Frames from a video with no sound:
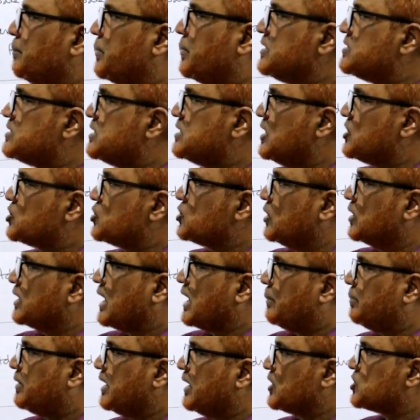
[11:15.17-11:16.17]
depreciation on
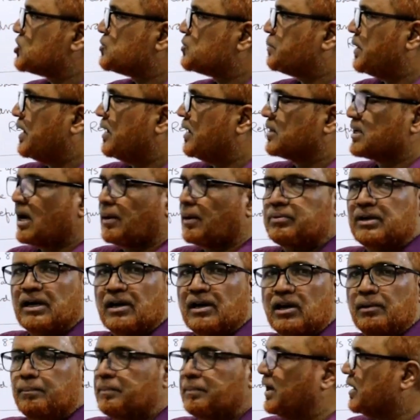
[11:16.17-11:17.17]
capital expend
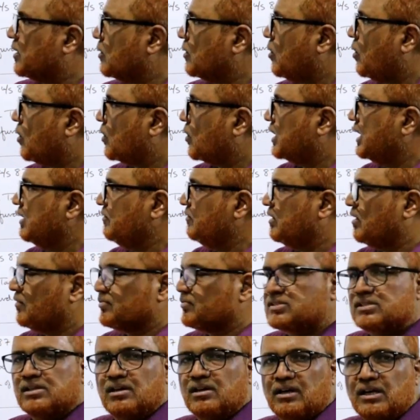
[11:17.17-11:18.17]
capital repair already we
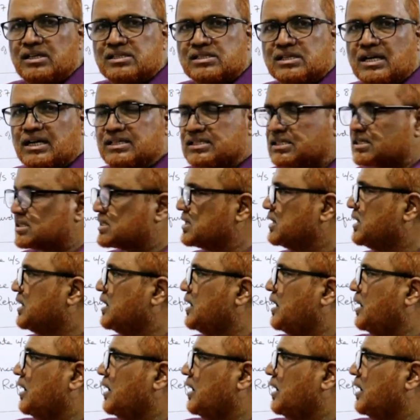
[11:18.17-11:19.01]
have discussed.